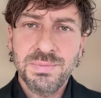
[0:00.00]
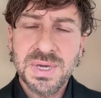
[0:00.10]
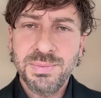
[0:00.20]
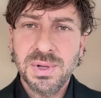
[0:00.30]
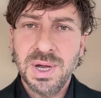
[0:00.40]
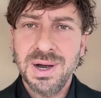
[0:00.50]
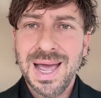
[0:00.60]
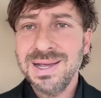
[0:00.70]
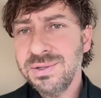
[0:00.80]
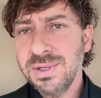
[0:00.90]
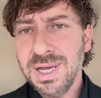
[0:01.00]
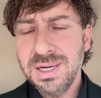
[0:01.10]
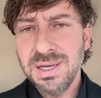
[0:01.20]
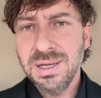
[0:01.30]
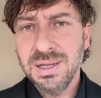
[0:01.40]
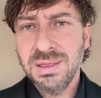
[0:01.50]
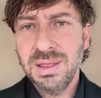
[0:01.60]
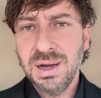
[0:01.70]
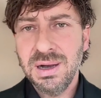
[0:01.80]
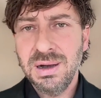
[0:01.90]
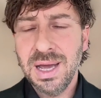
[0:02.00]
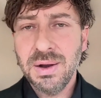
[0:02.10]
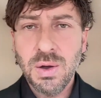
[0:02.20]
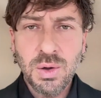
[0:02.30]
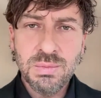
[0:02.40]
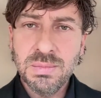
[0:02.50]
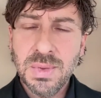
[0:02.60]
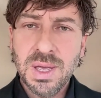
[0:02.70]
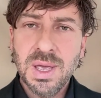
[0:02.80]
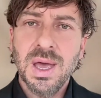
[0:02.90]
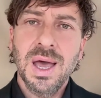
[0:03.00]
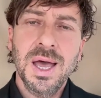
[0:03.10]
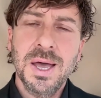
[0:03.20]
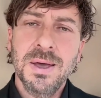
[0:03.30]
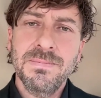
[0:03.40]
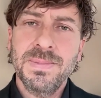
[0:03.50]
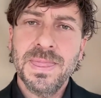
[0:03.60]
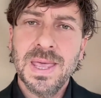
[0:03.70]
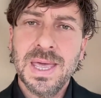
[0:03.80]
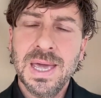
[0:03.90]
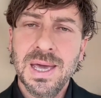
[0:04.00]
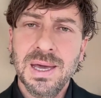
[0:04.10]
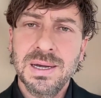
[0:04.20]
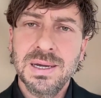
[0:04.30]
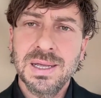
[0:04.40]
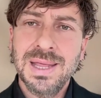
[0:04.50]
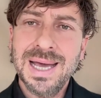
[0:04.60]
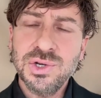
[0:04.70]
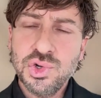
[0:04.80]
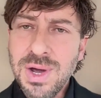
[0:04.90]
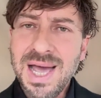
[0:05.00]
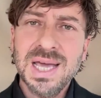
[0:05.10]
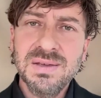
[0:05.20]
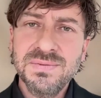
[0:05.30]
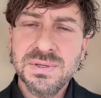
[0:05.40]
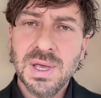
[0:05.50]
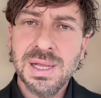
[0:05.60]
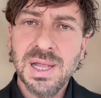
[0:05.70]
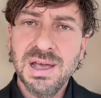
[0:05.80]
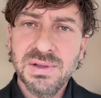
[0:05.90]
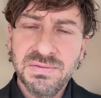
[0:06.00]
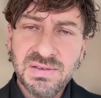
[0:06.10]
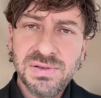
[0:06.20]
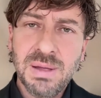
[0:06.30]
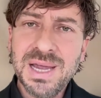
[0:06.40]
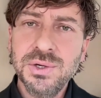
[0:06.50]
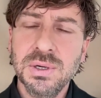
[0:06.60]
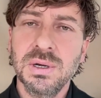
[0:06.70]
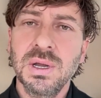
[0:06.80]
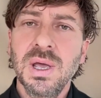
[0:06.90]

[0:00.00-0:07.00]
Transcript: People are isolated, they're at home, and that drives a level of inflammation.